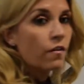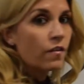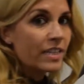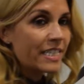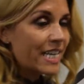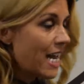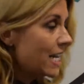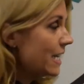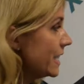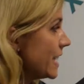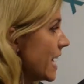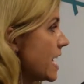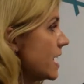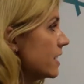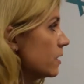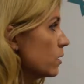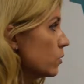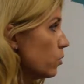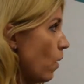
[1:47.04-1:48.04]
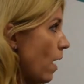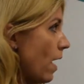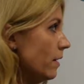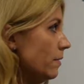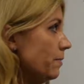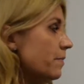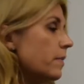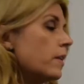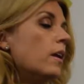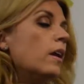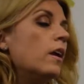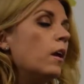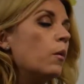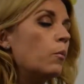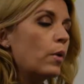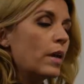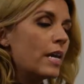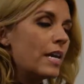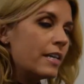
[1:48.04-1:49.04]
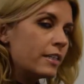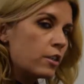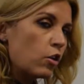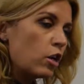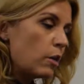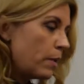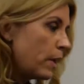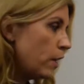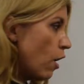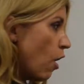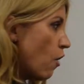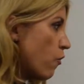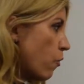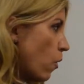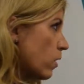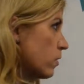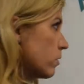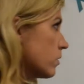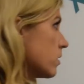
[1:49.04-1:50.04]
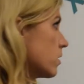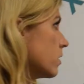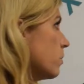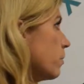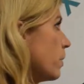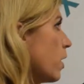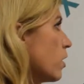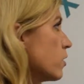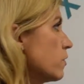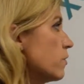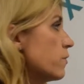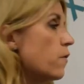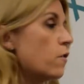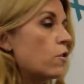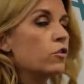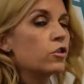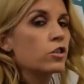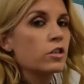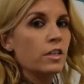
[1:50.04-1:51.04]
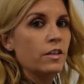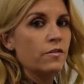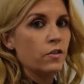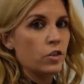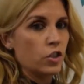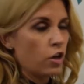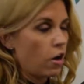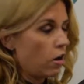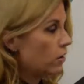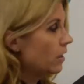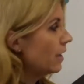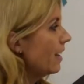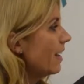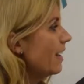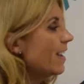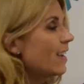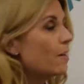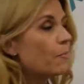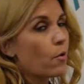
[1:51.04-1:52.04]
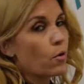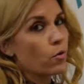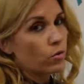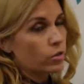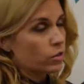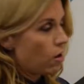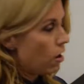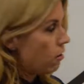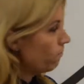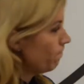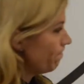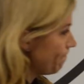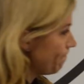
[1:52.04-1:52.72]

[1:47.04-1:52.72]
for 10 days as well, but he's only been off once, because unfortunately for John, he broke his arm.